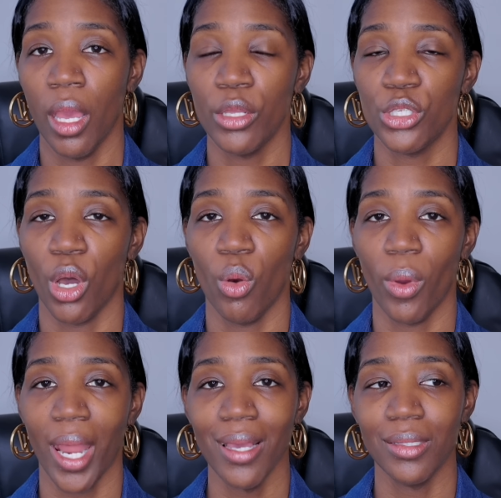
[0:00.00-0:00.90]
So
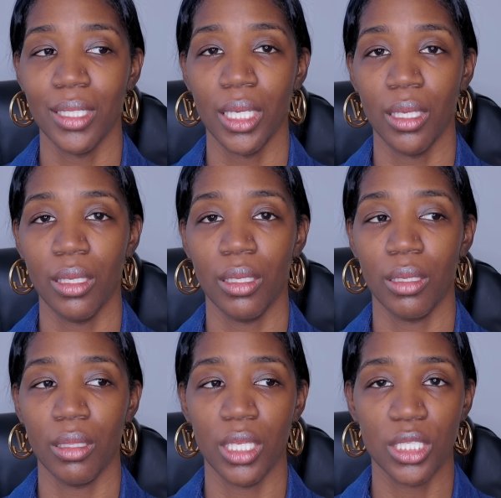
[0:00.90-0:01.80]
when I
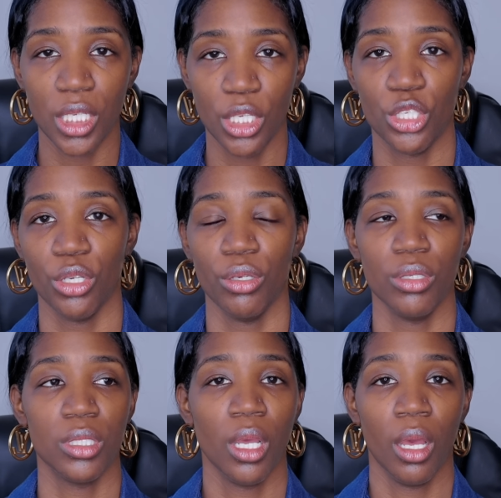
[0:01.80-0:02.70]
see these
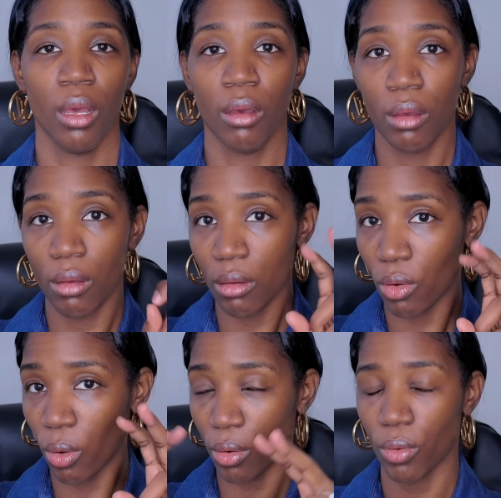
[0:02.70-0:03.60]
teachers,
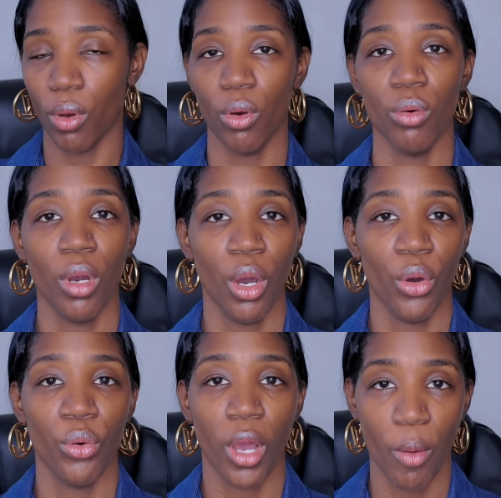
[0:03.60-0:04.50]
quote unquote,
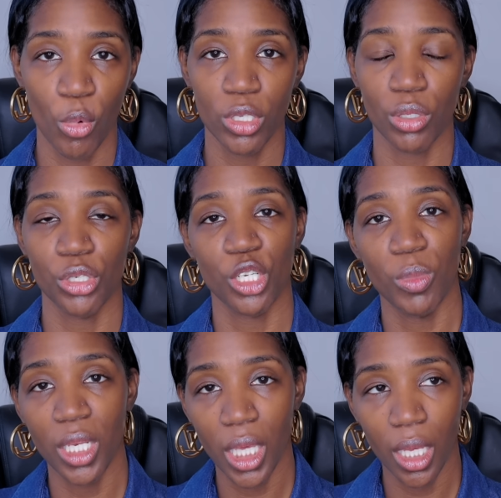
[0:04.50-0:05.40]
who come on social
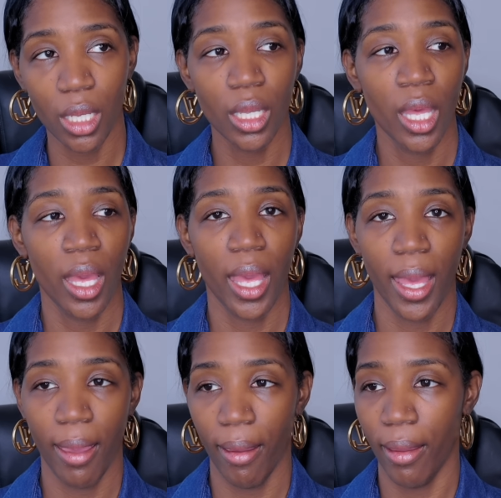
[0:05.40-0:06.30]
media
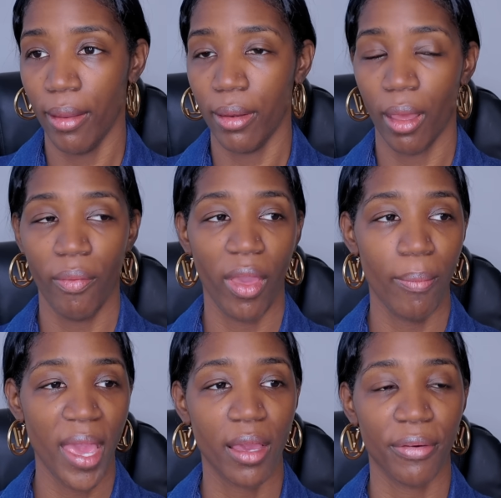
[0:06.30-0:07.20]
and they
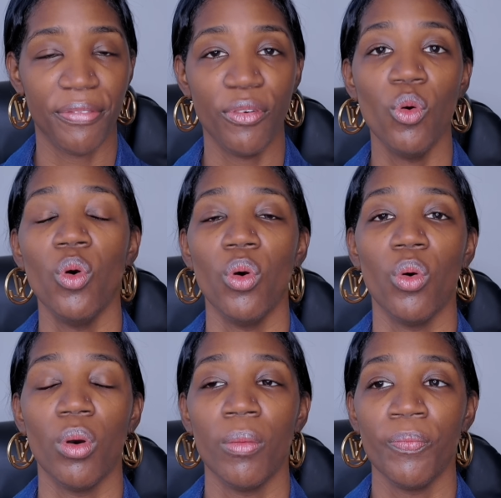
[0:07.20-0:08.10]
make a
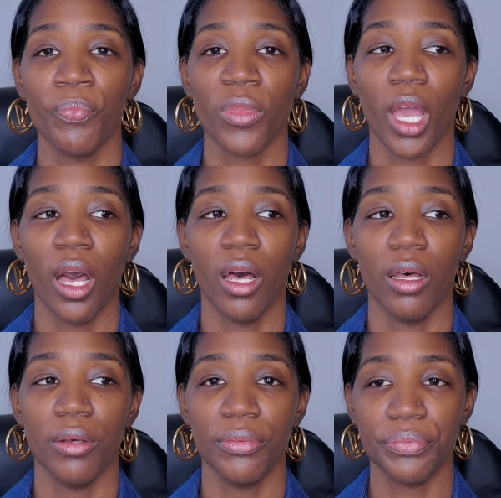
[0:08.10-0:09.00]
fool
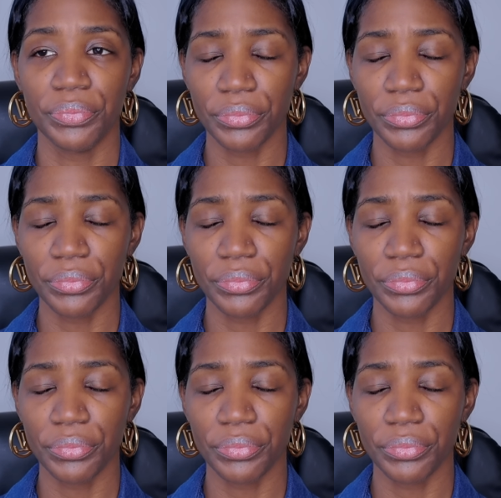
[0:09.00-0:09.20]
of